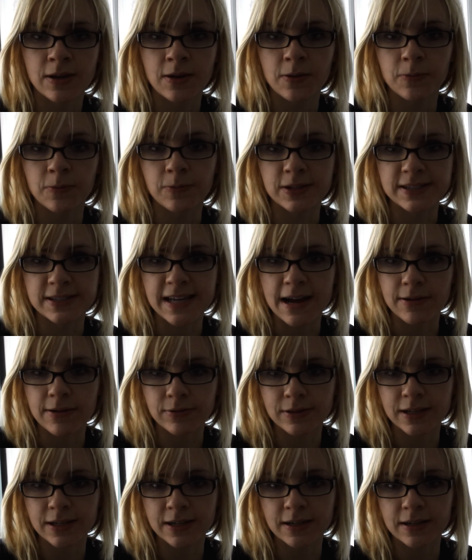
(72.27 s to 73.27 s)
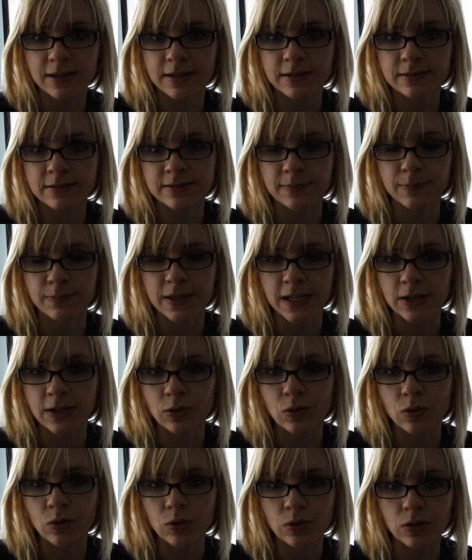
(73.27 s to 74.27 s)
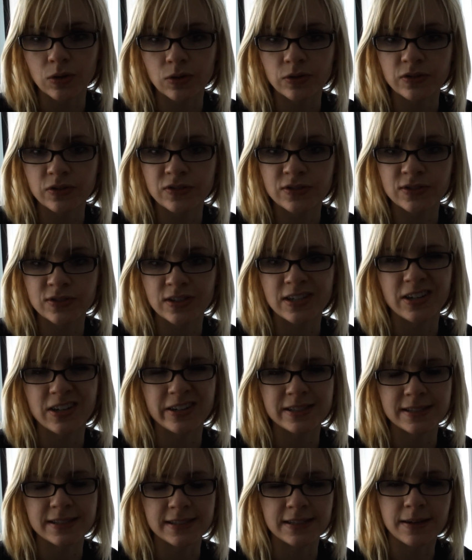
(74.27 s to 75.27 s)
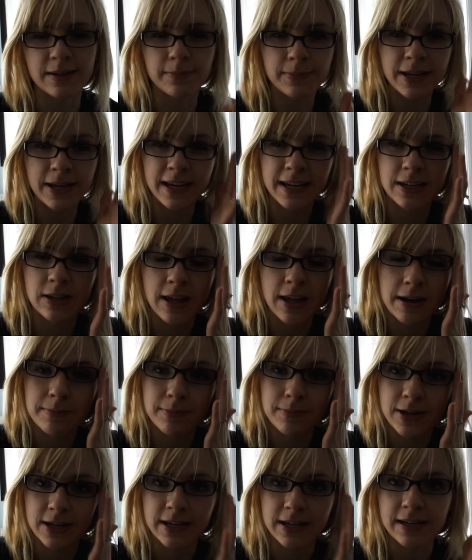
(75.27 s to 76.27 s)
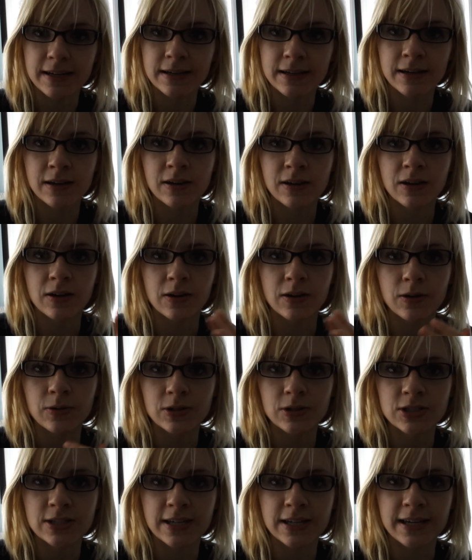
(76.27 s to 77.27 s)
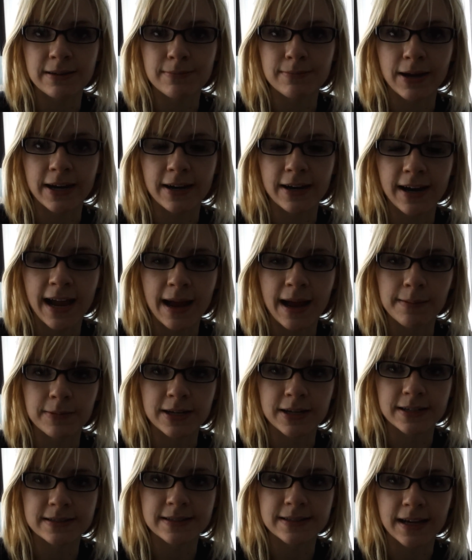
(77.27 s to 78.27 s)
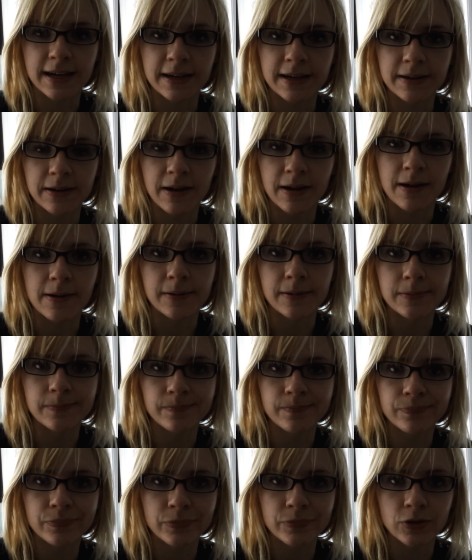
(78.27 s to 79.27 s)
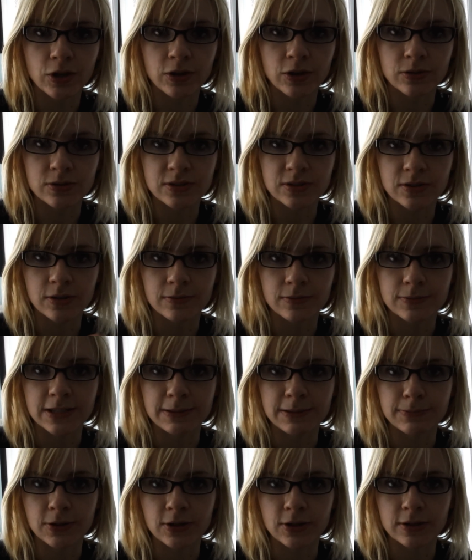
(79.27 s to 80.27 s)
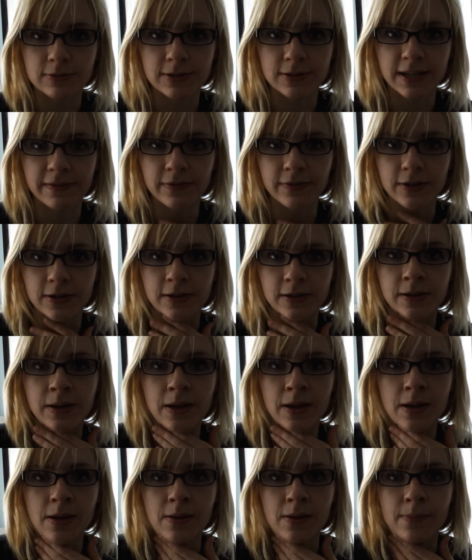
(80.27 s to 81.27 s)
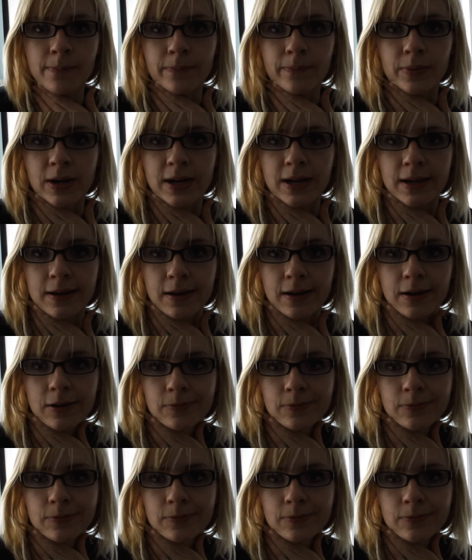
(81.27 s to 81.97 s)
what's out there, something old, so you don't have to end up paying a lot of money. Of course, you can buy your cabinets at Lowe's or Home Depot or whatever, but